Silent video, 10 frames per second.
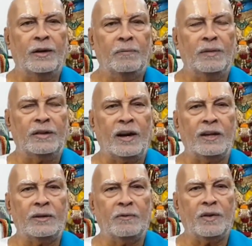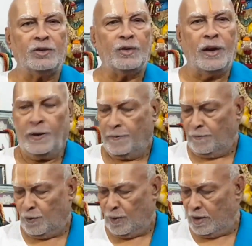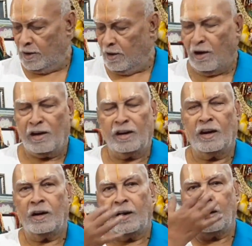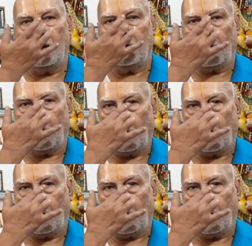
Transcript: Mithraism was a world honored religion.